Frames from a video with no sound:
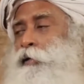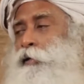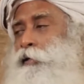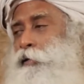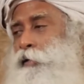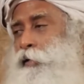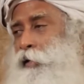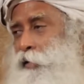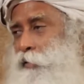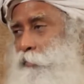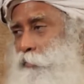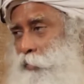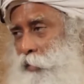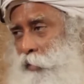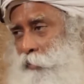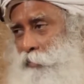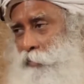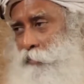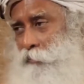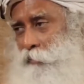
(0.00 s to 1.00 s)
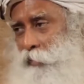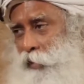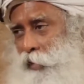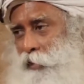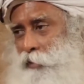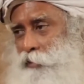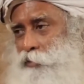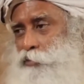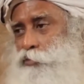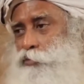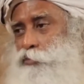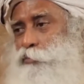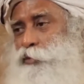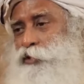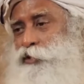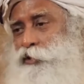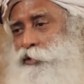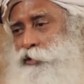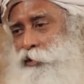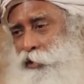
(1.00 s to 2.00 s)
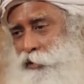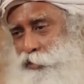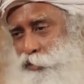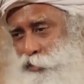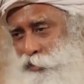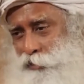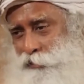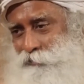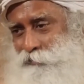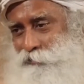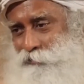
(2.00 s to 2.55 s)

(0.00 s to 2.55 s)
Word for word: another kind of problem. I had too much attention.